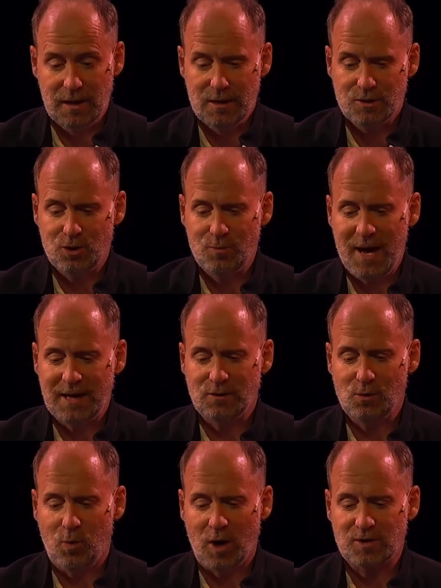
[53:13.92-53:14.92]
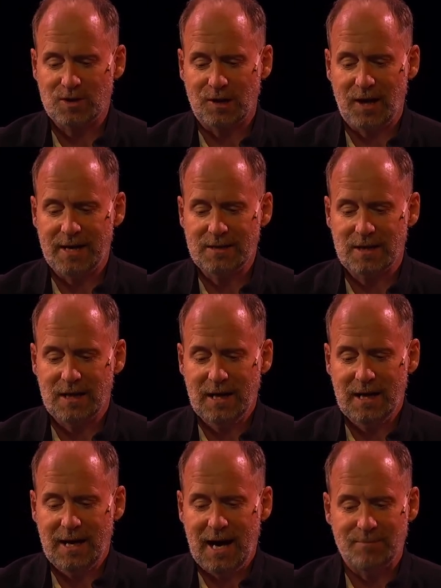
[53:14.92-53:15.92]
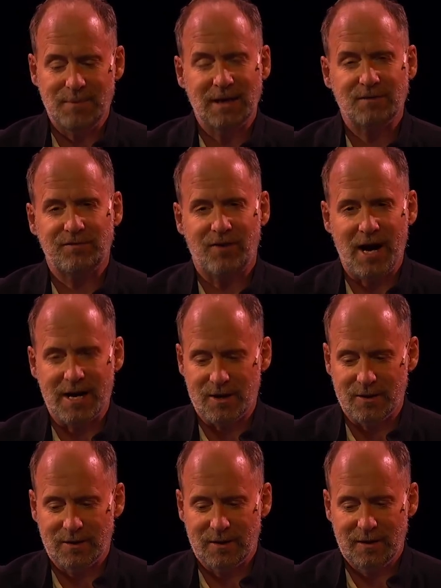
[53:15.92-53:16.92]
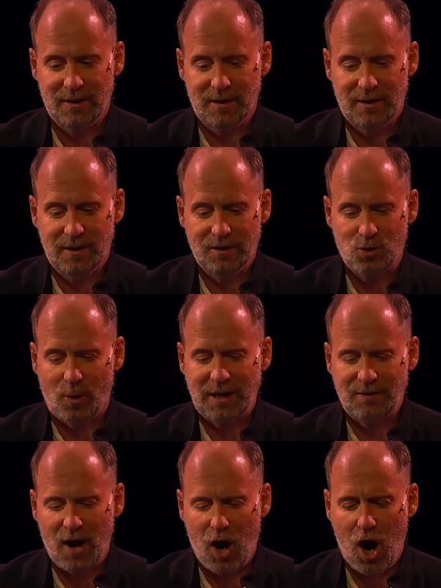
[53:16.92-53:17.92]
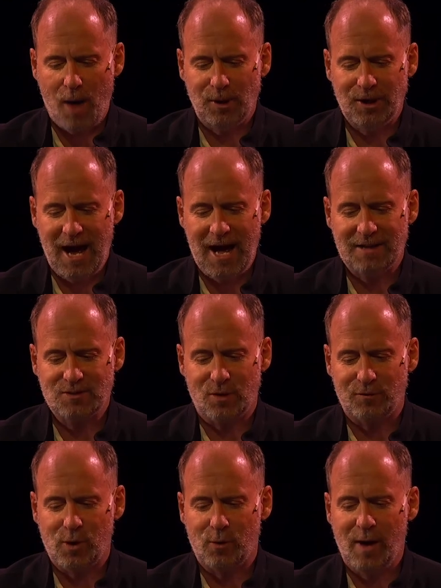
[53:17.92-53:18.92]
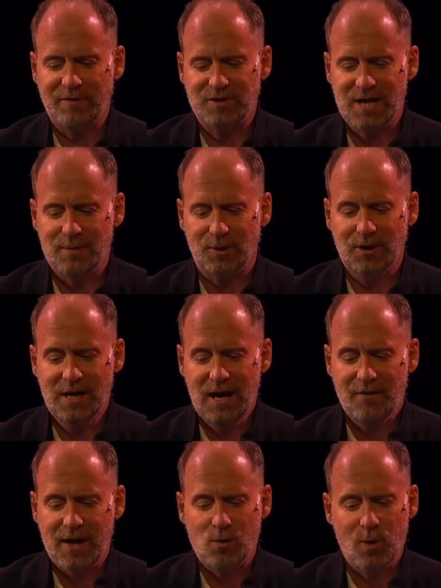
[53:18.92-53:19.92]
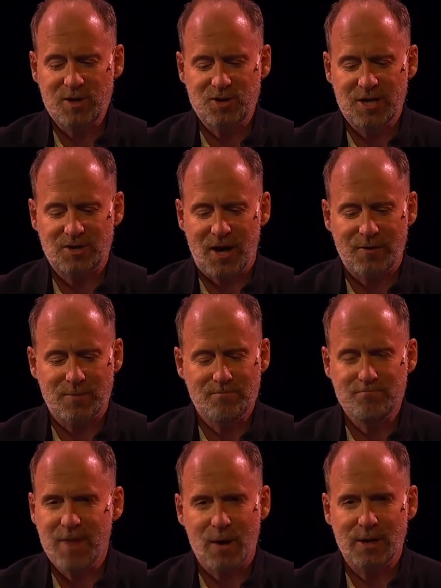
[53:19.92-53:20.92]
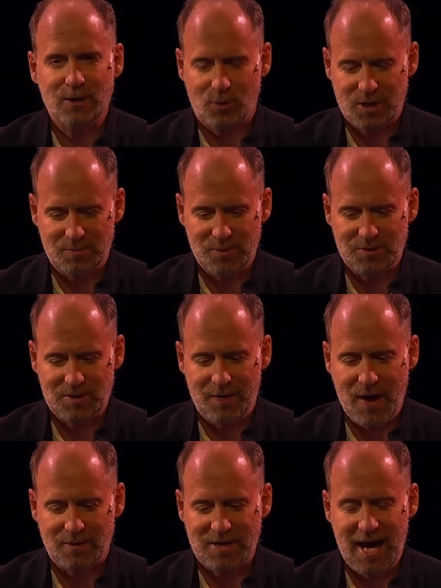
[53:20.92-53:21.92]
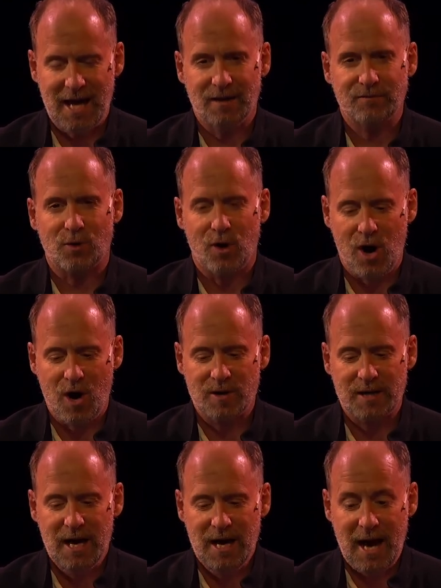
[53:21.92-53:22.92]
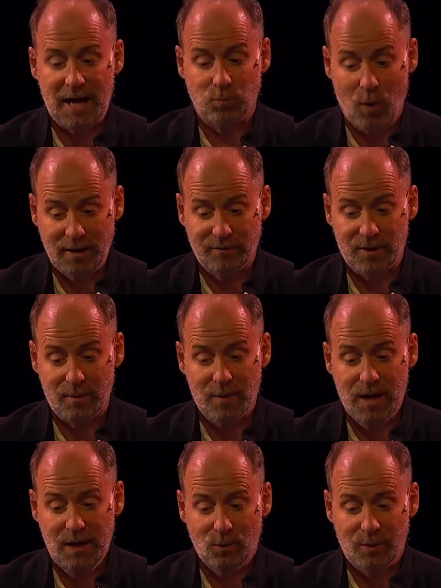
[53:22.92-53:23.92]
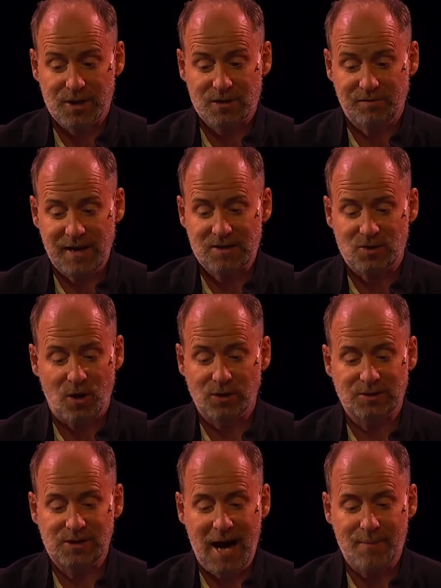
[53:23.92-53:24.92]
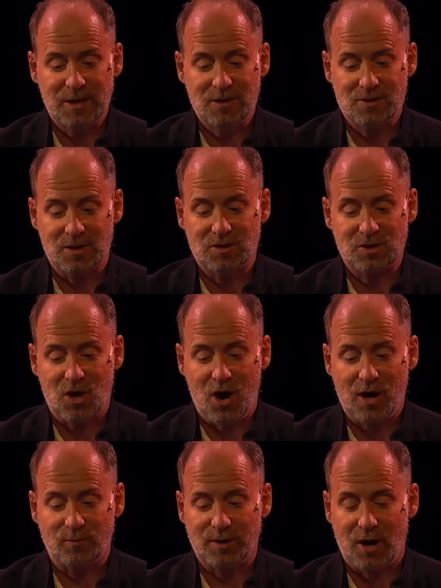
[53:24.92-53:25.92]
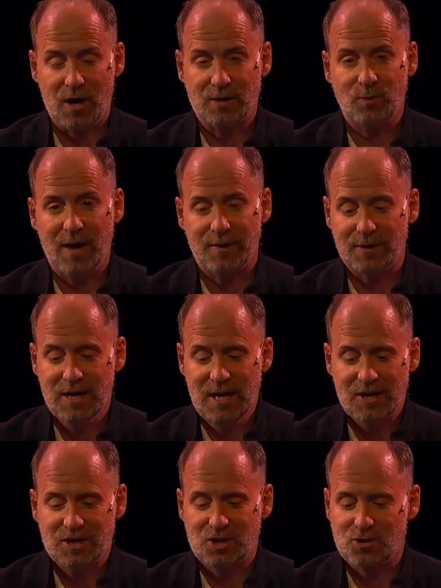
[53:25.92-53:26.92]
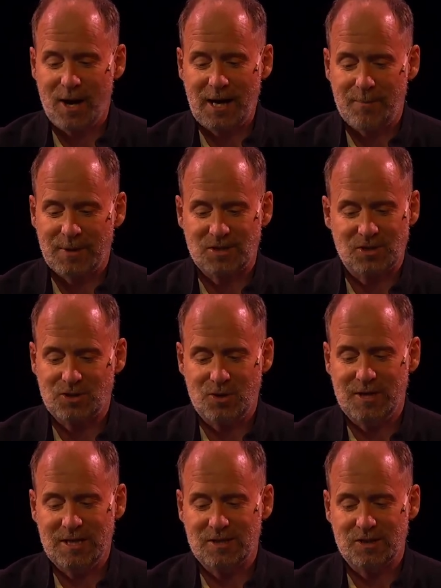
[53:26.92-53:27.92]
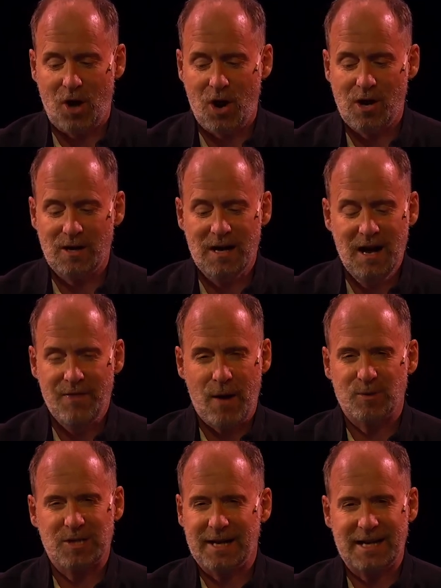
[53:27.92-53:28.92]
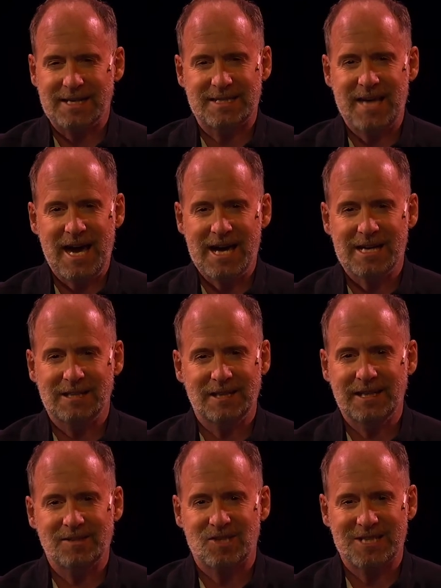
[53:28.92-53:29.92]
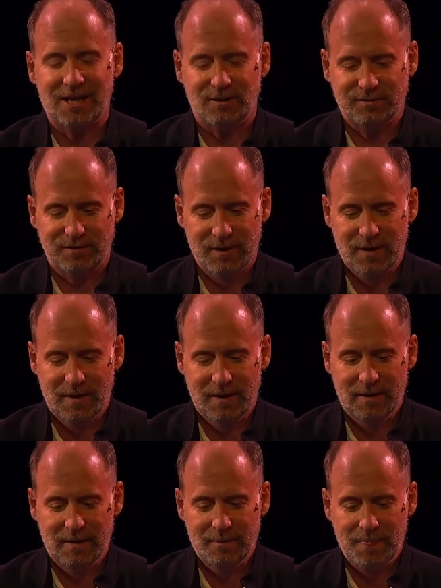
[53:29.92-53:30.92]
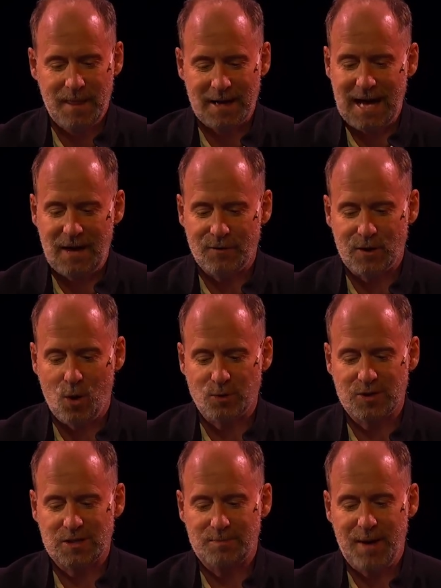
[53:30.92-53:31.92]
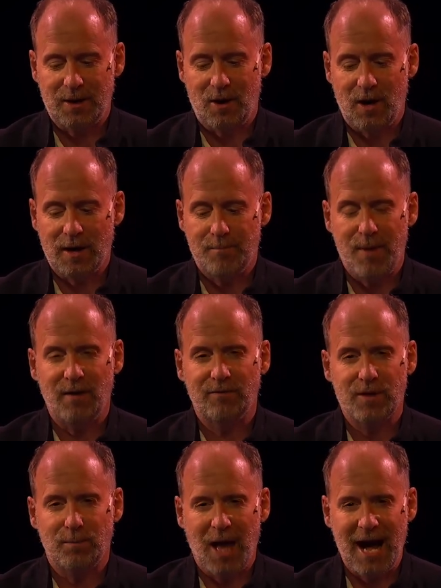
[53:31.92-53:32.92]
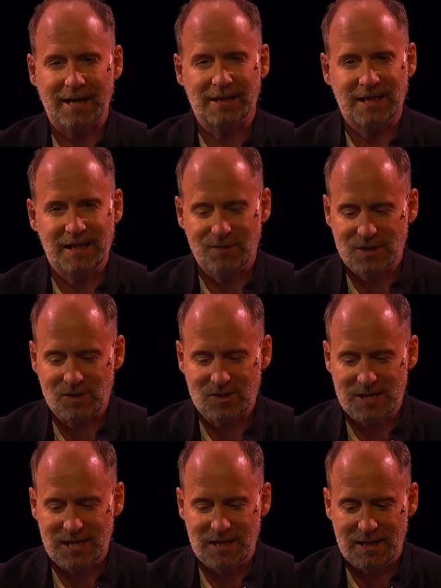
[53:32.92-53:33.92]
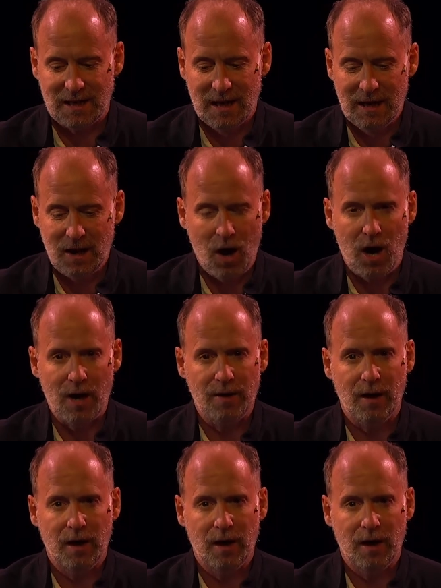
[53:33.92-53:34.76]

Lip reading: 2 men who watched the light had made a fire. Joining their hobbled hands over a rough table, they wished each other Merry Christmas in their can of grog, and one of them, with his face all damaged and scarred with hard weather, struck up a sturdy song that was like a gale in itself. Again the ghost sped on, above the black and heaving sea, on,